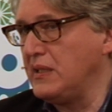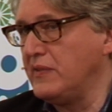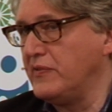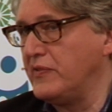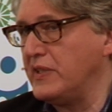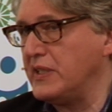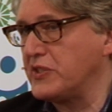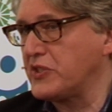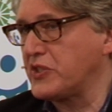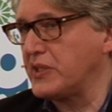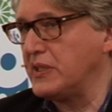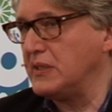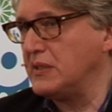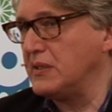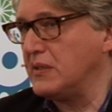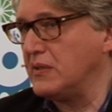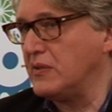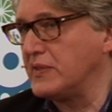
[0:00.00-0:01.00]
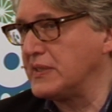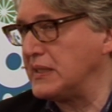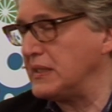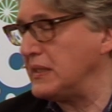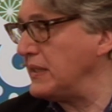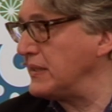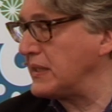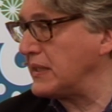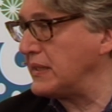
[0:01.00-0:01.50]
invention of the
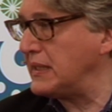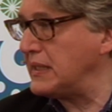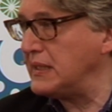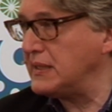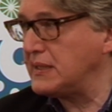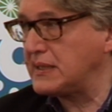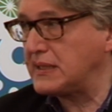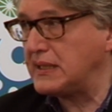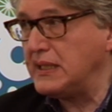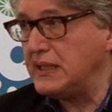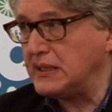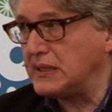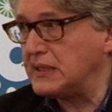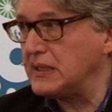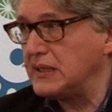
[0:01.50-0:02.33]
centralized state.